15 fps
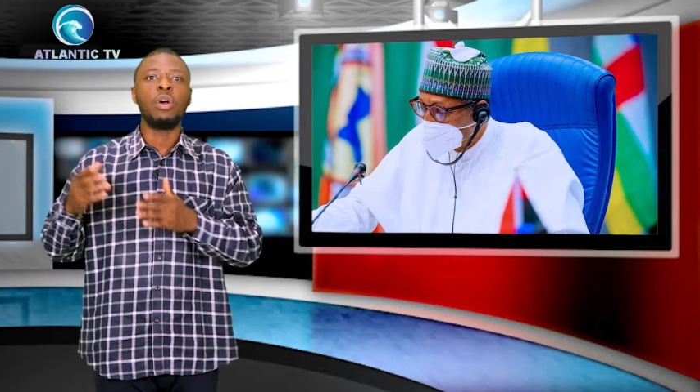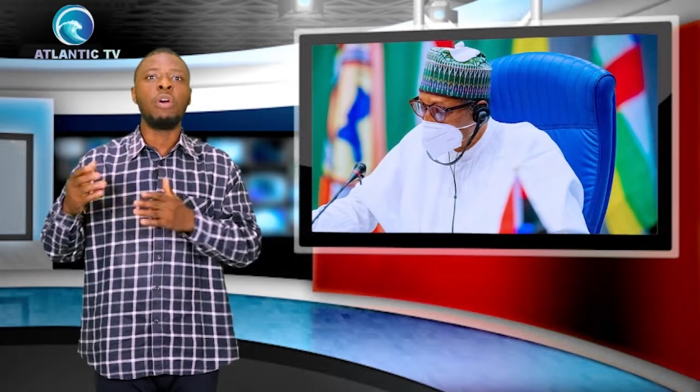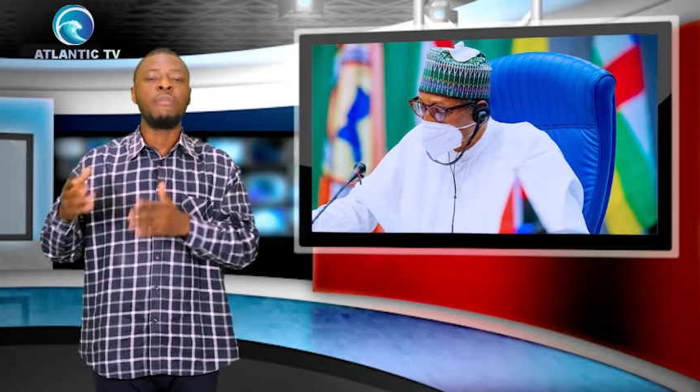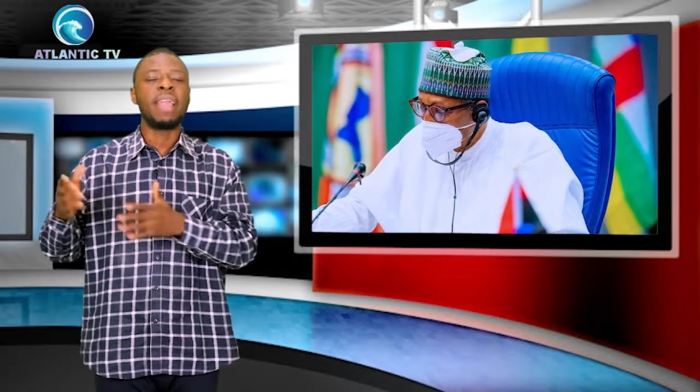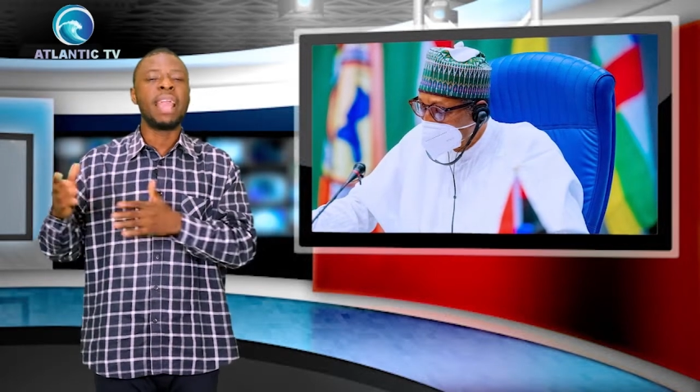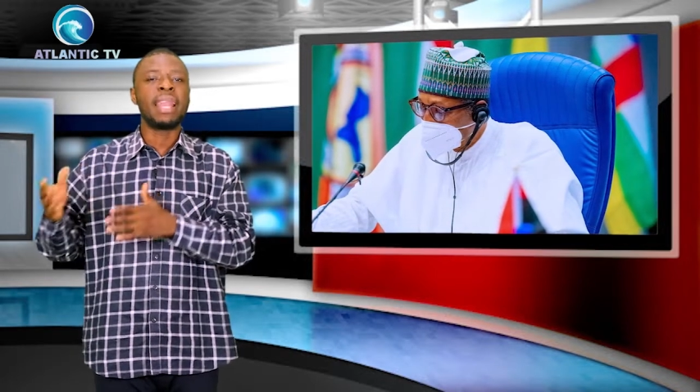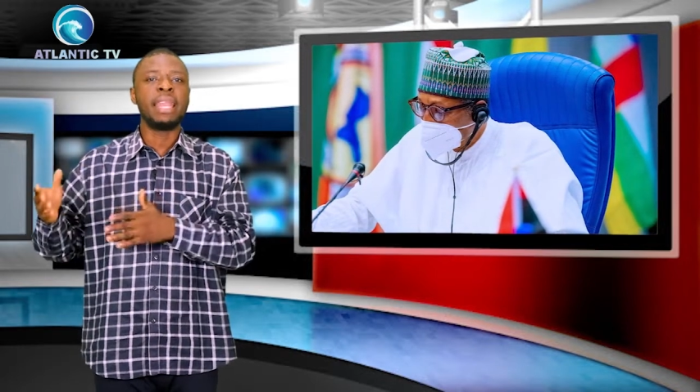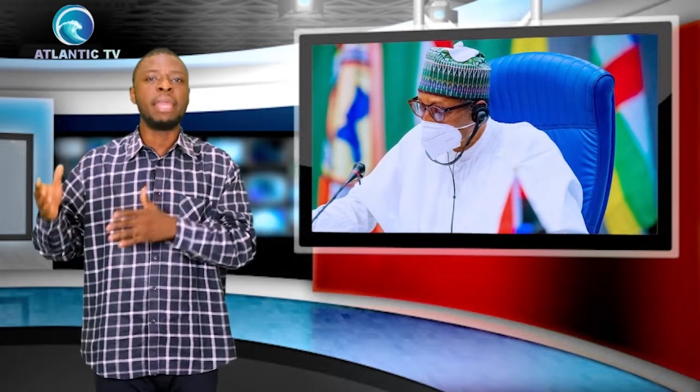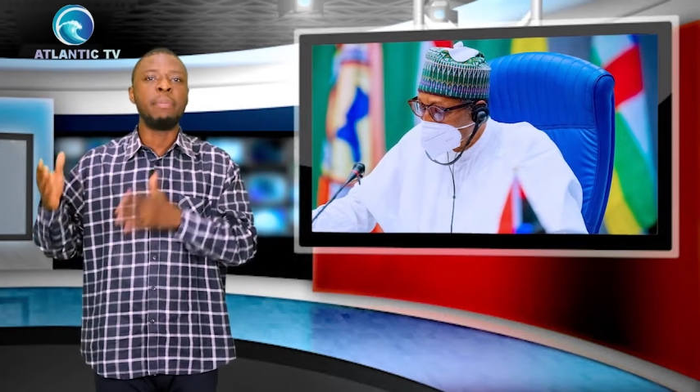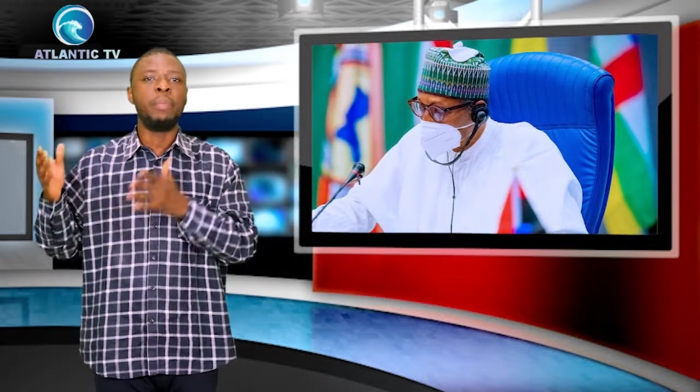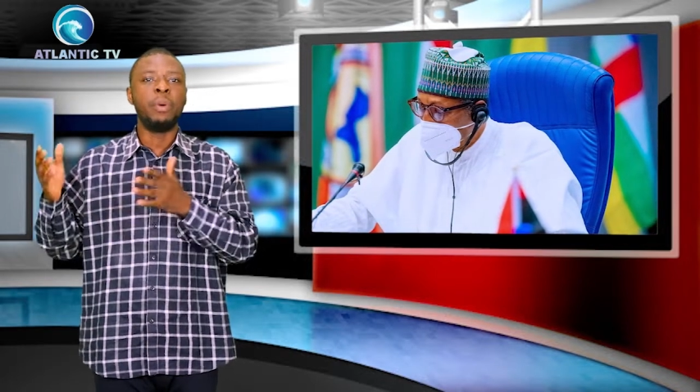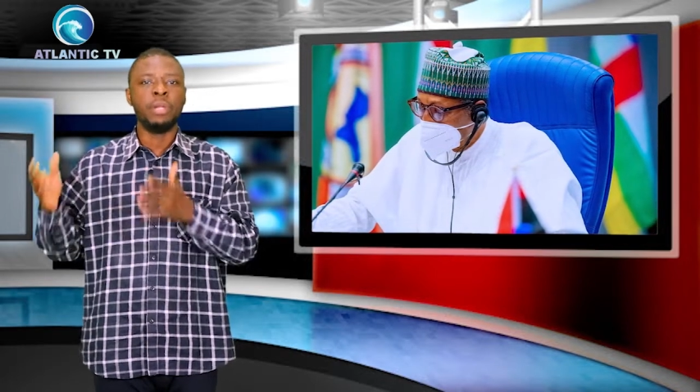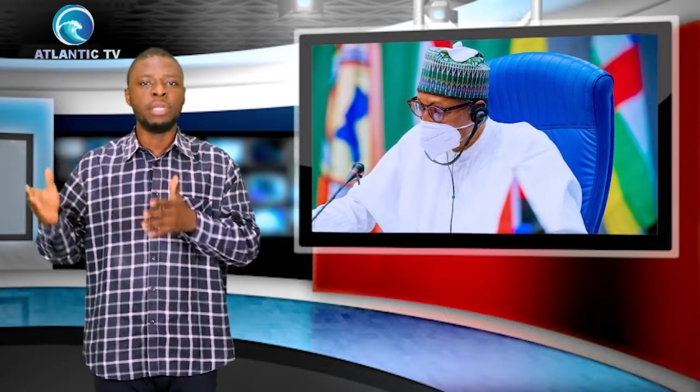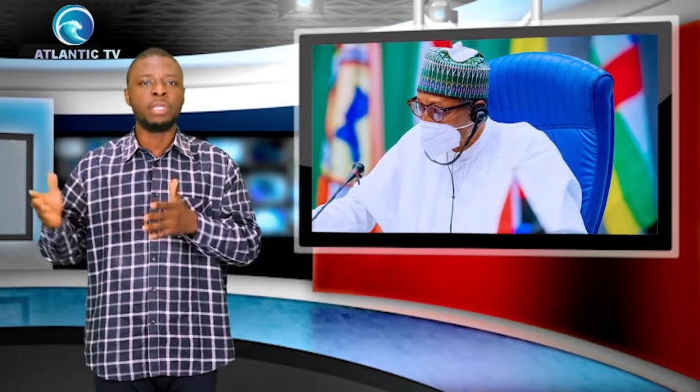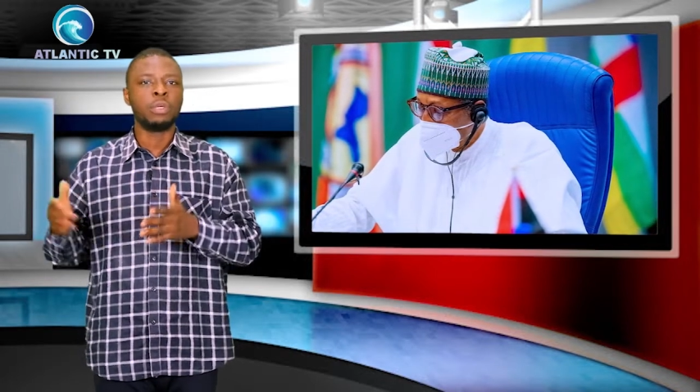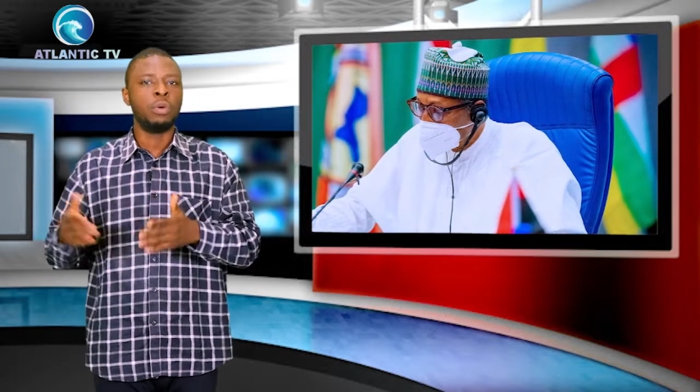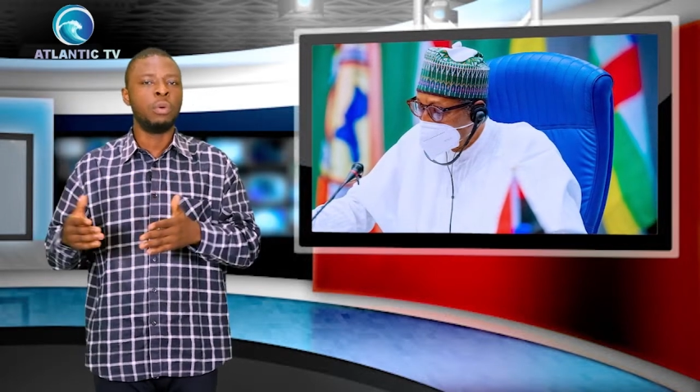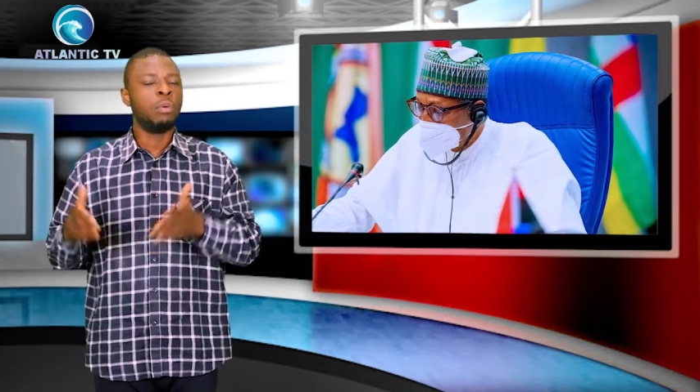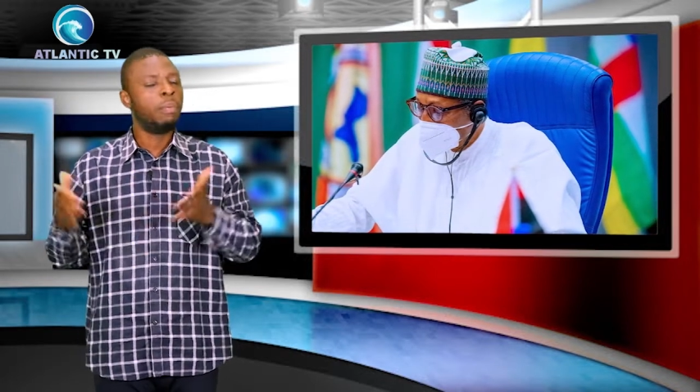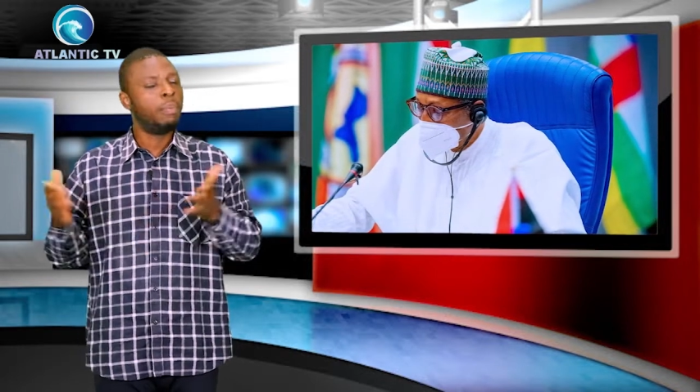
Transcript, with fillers: of any political